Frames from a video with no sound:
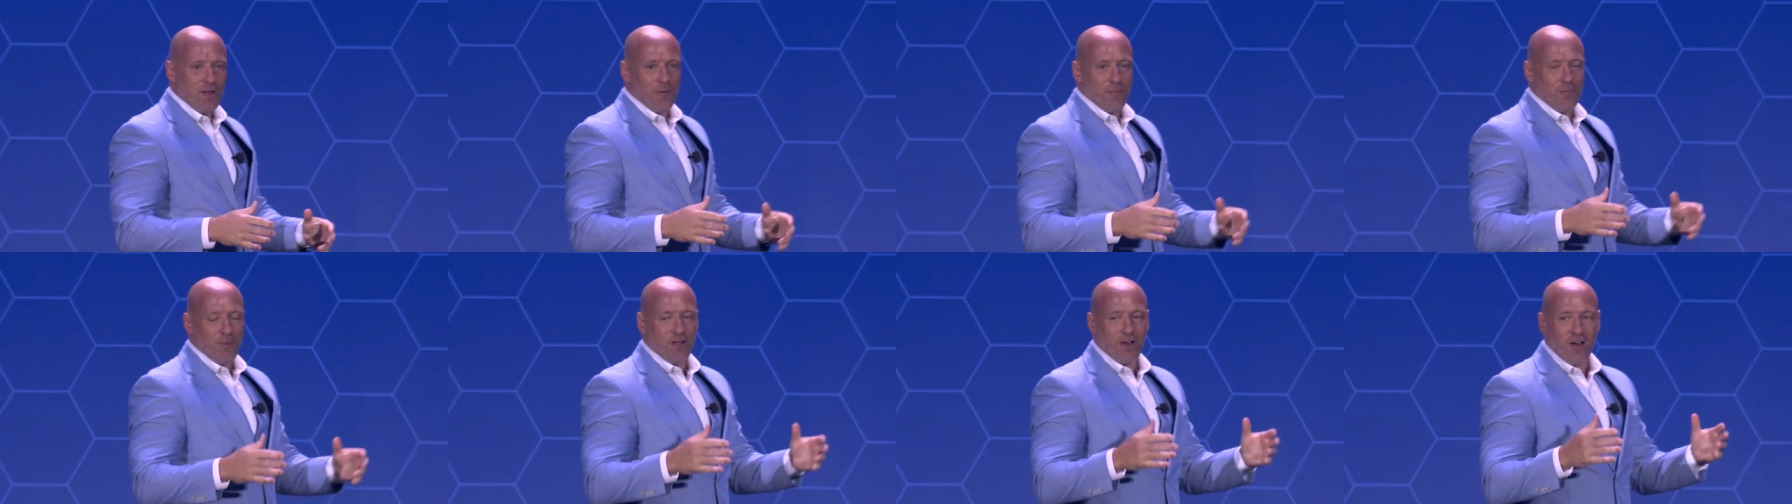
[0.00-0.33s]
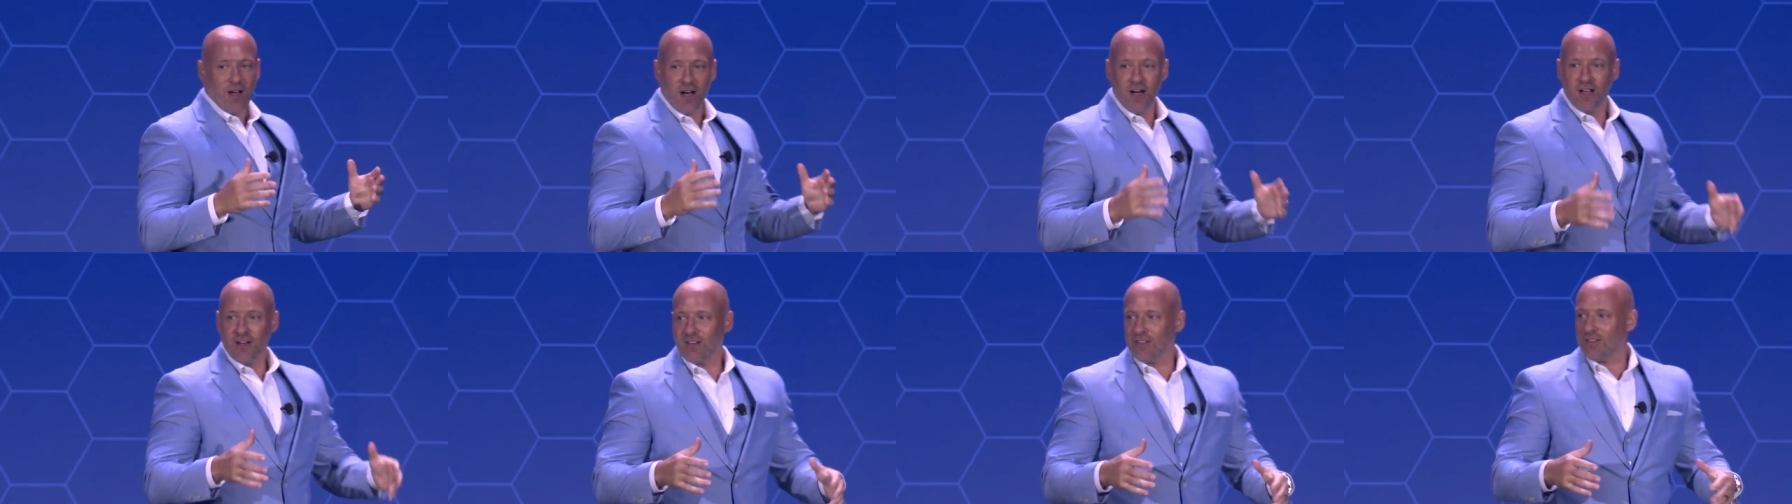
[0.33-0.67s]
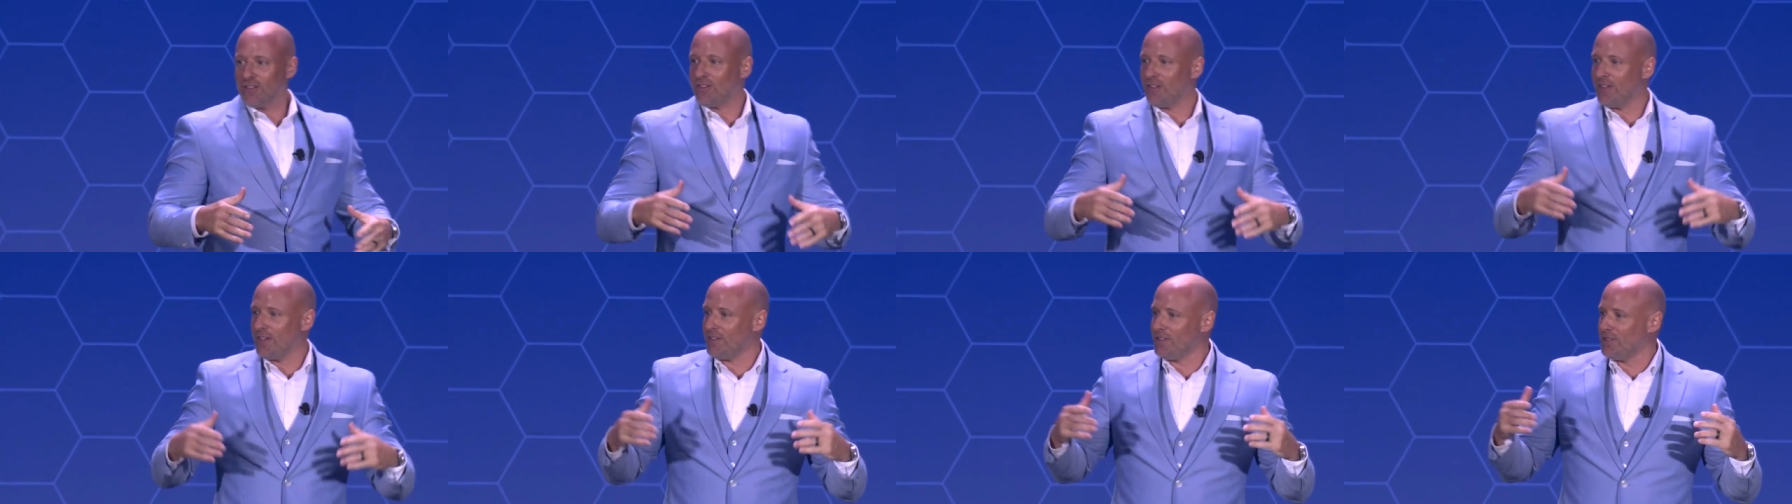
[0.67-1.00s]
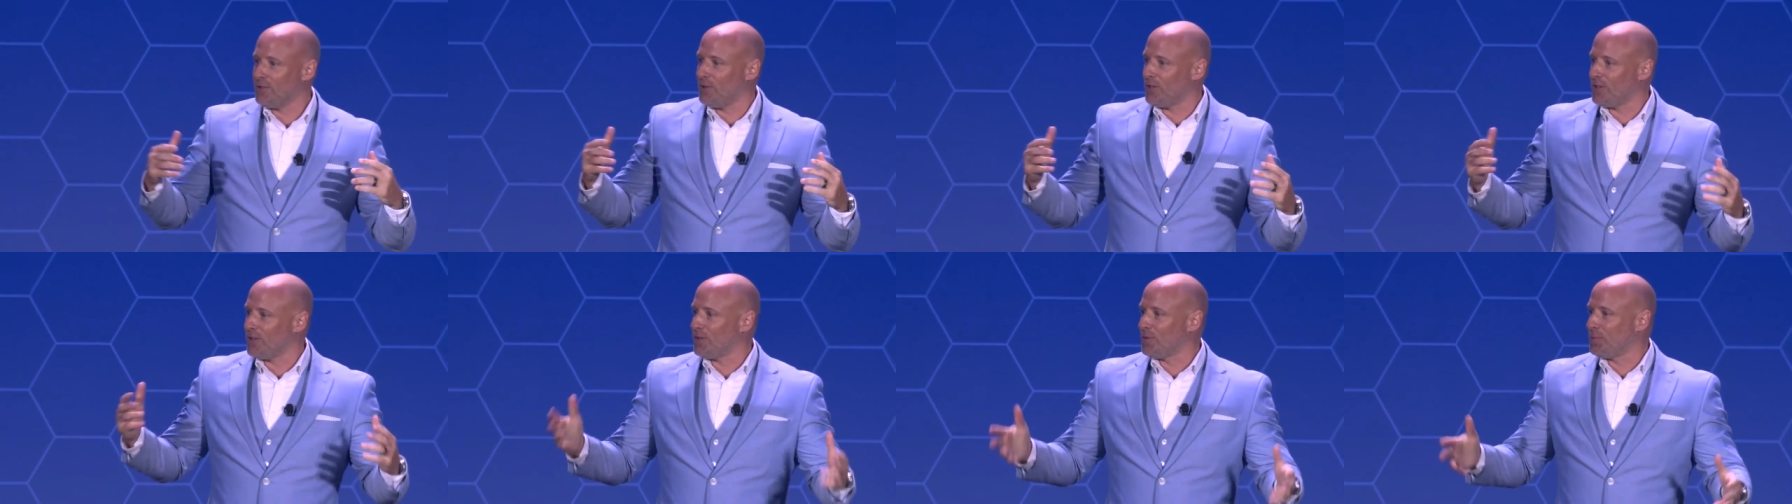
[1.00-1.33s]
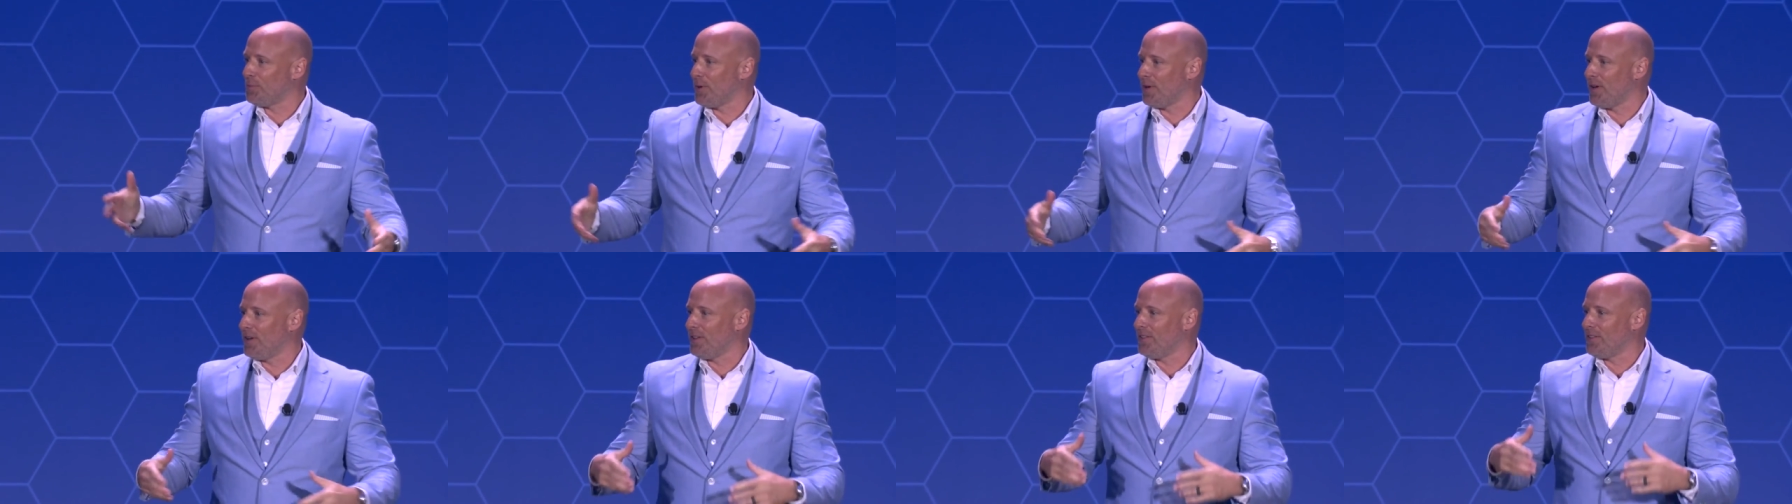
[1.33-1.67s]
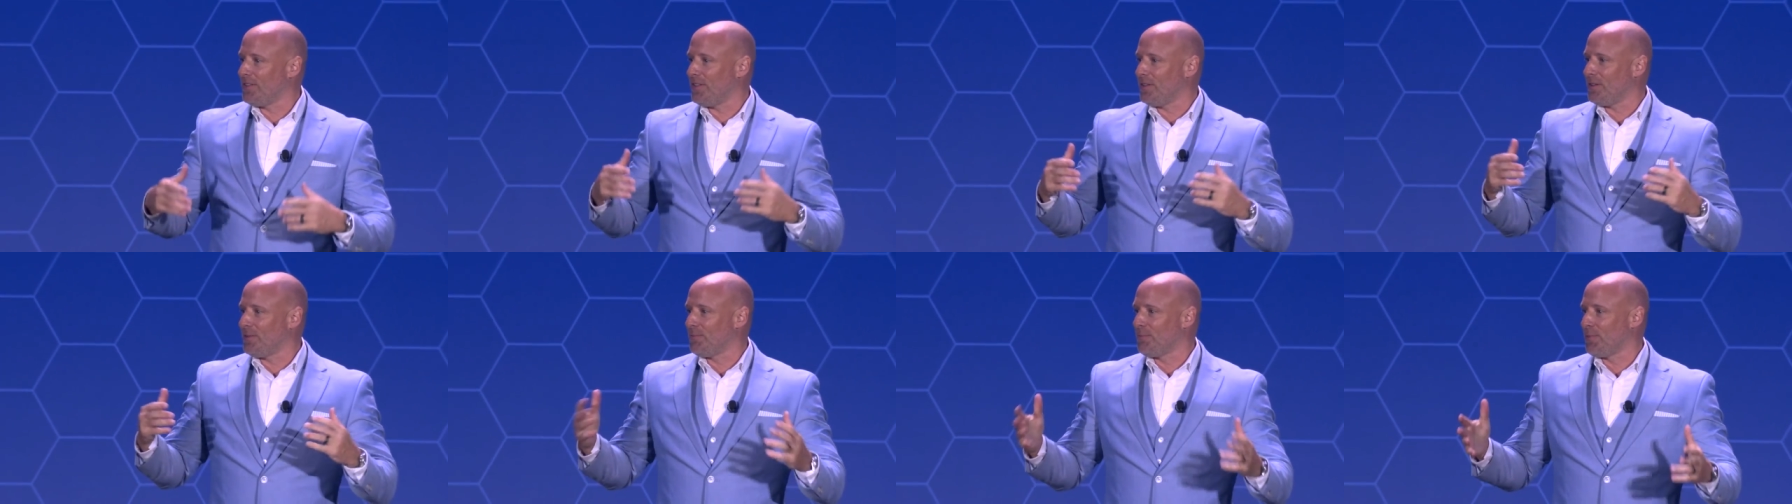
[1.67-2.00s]
But honestly, to
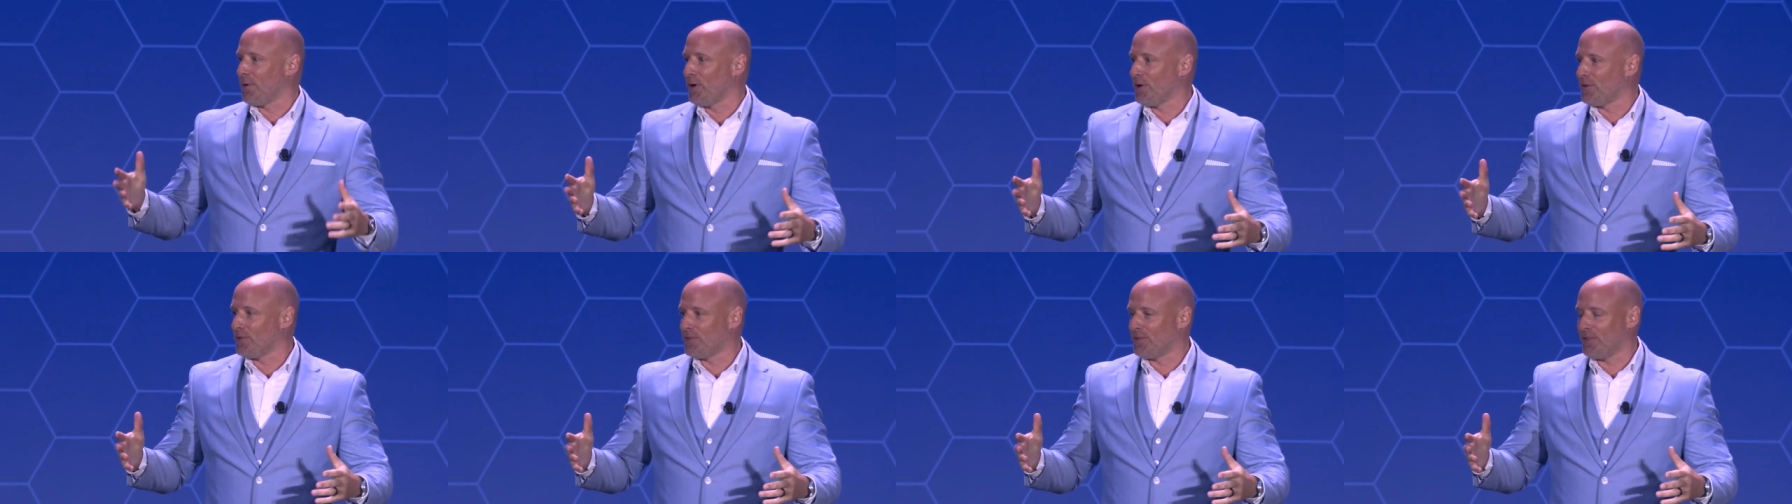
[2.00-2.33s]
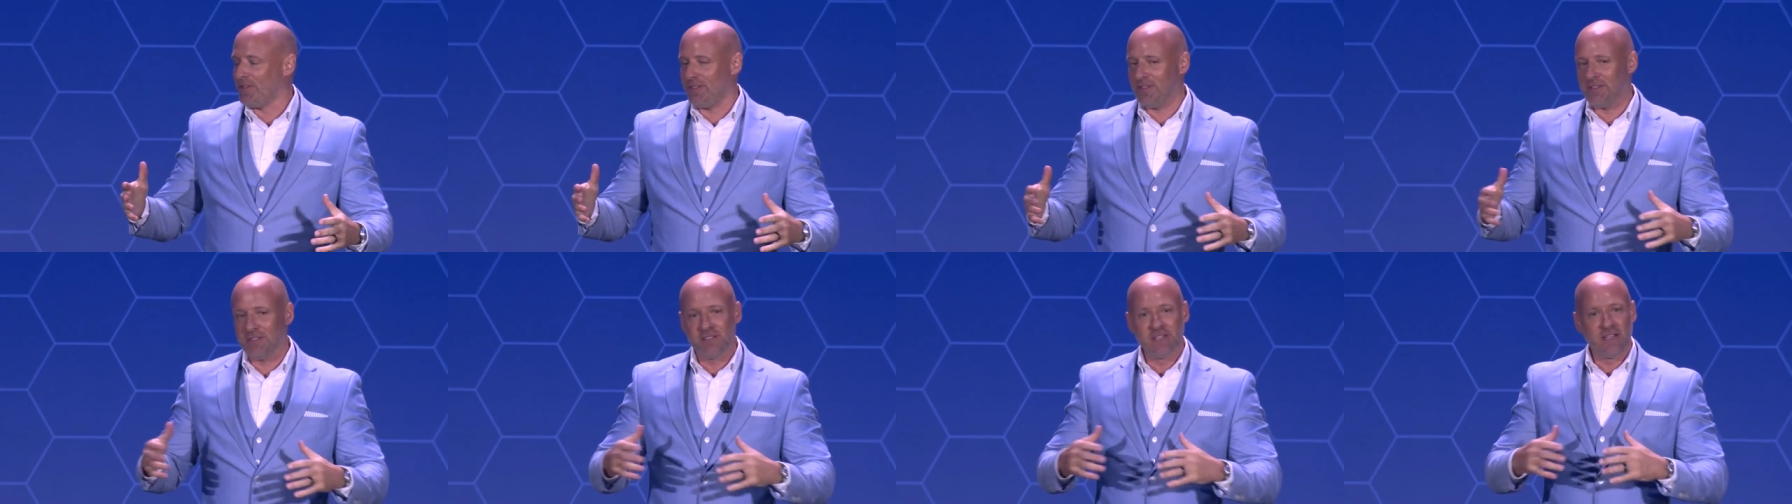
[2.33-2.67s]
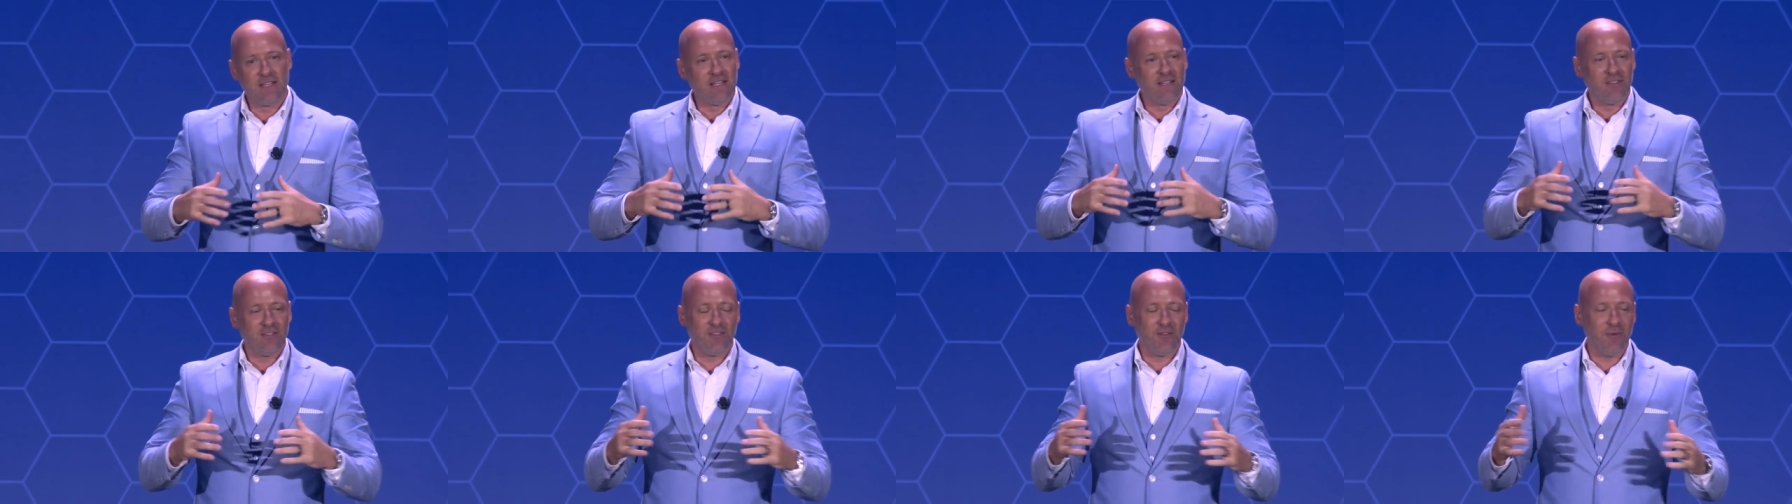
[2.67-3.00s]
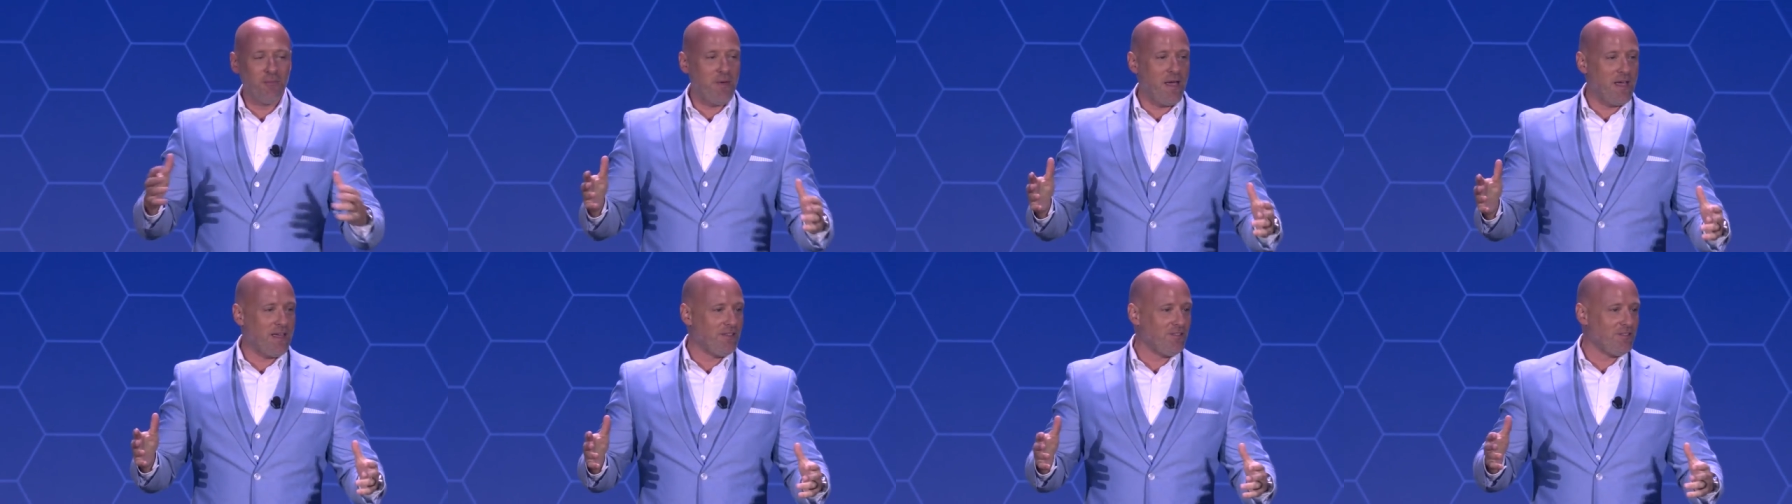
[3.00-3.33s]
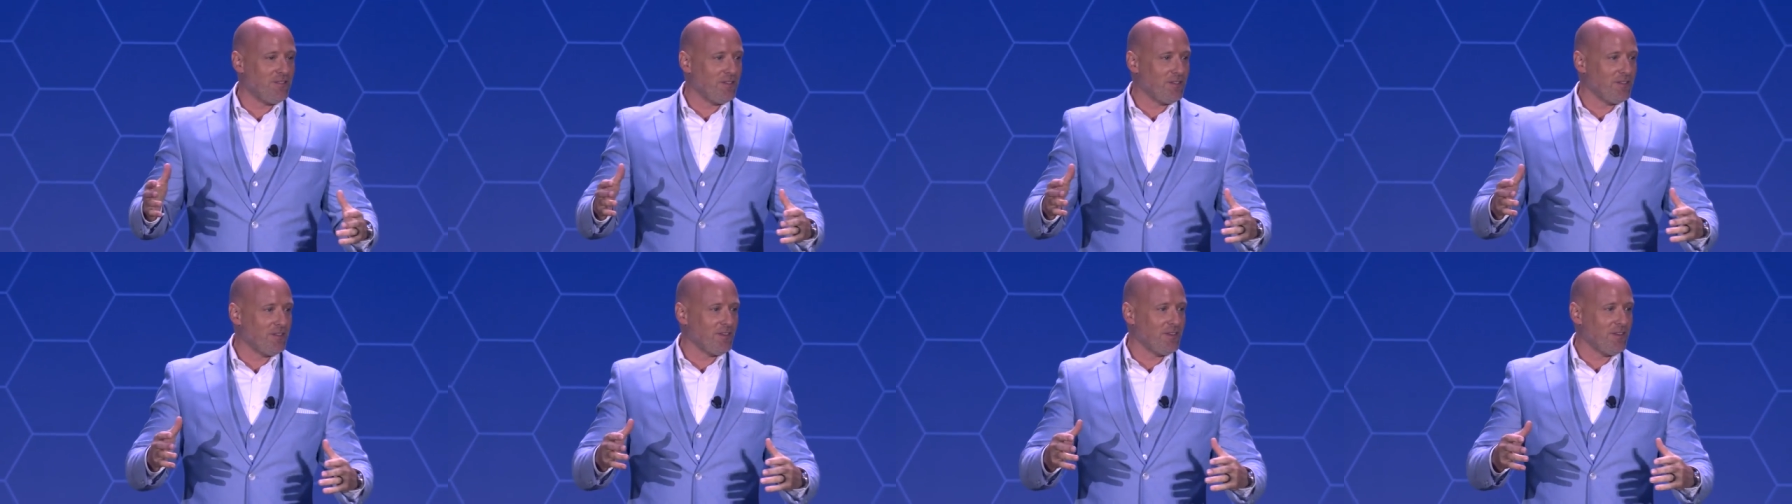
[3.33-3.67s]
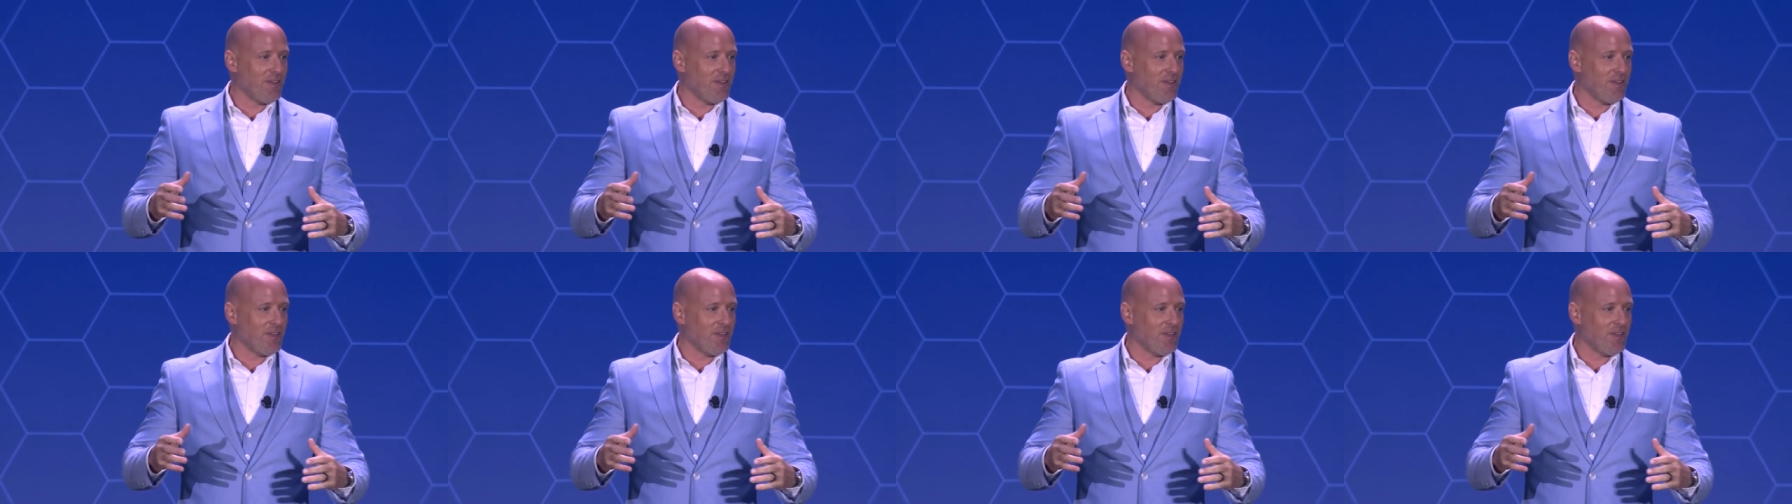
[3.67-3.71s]
experience it in person, it's amazing.